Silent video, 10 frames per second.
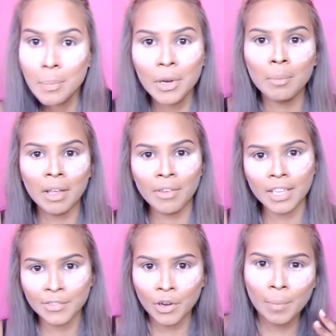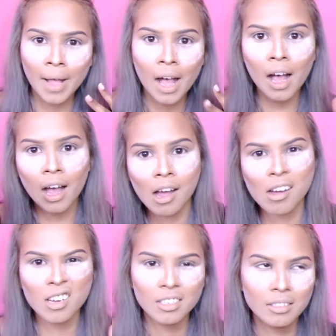on my face for
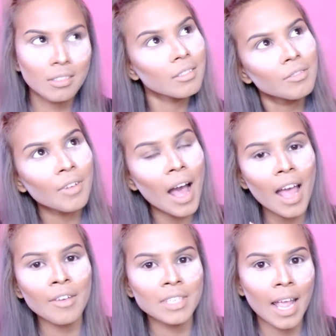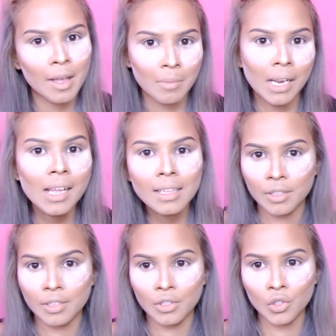about 5 to 8
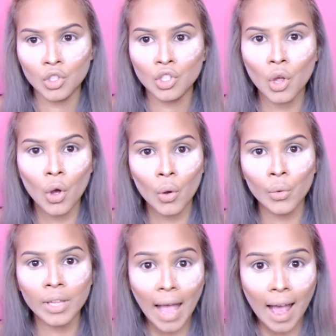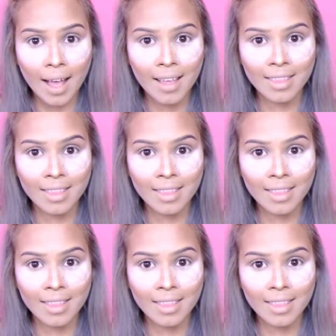minutes, so yeah,